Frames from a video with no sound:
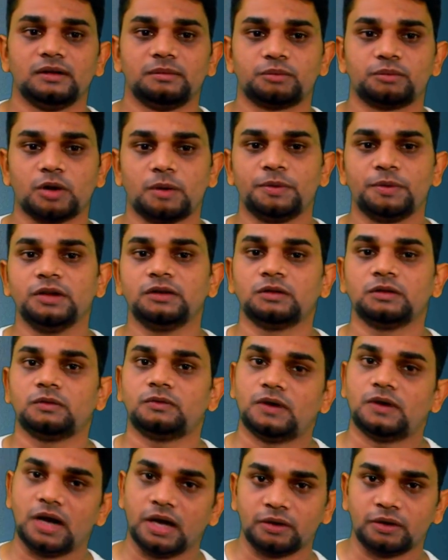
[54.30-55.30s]
properties
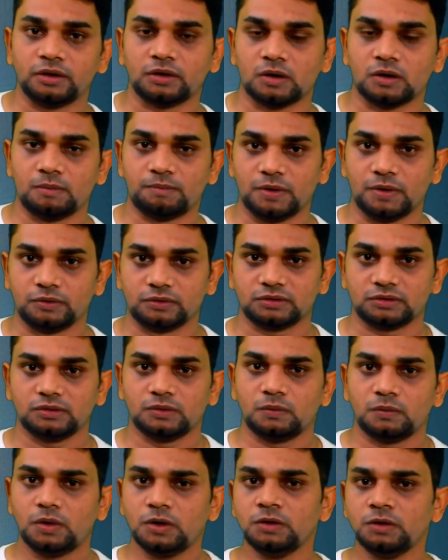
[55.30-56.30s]
of ionic compound.
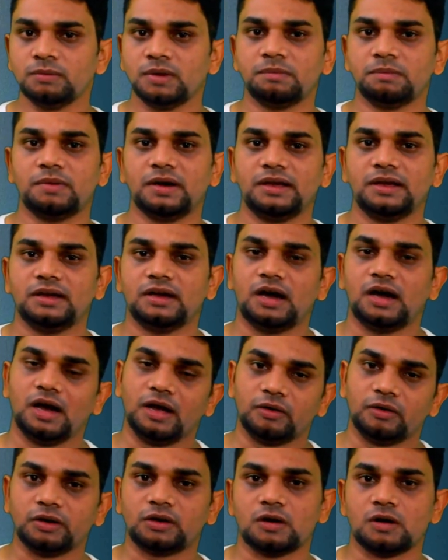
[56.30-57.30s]
What do you mean by
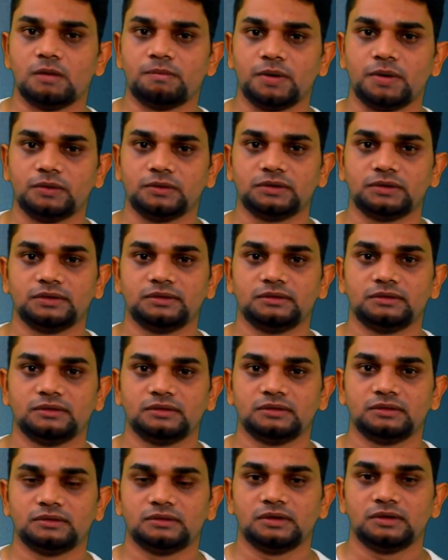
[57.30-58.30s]
ionic compound?
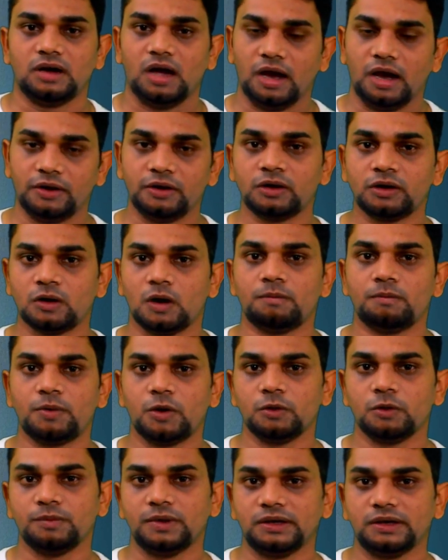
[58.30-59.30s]
Ionic
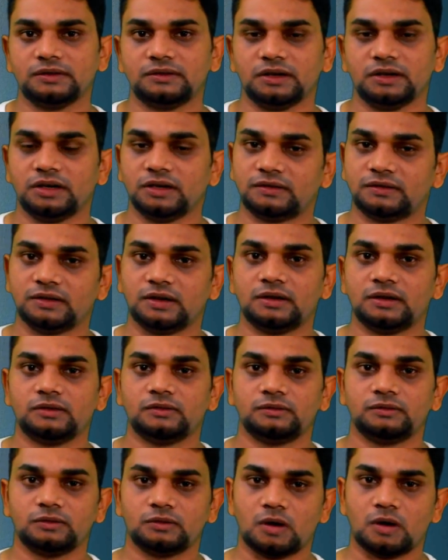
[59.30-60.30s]
compound means it is
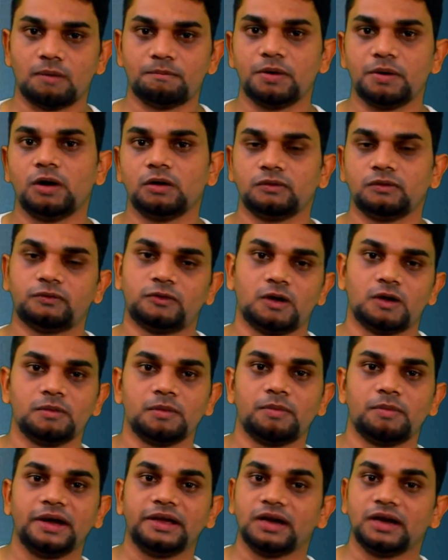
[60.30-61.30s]
a compound
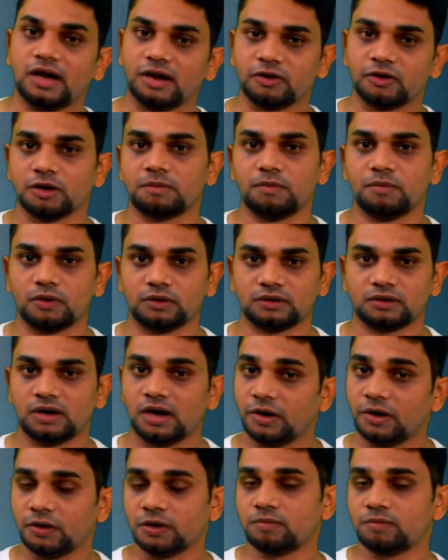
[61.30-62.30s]
formed by ionic bond.
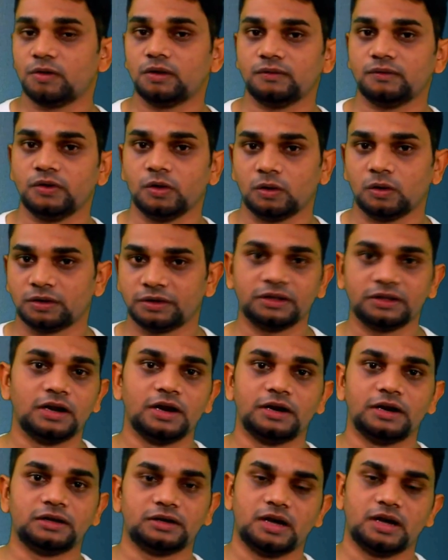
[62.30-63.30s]
Ionic bond, we already
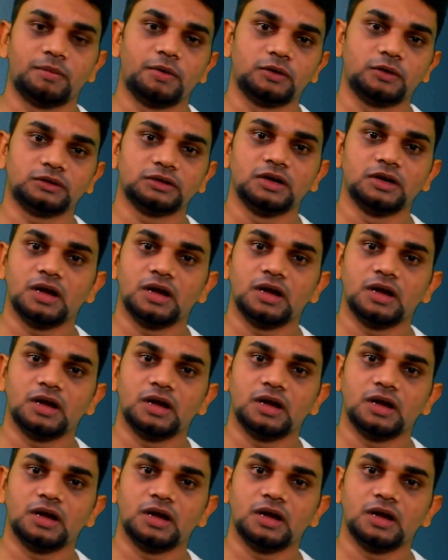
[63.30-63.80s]
learned about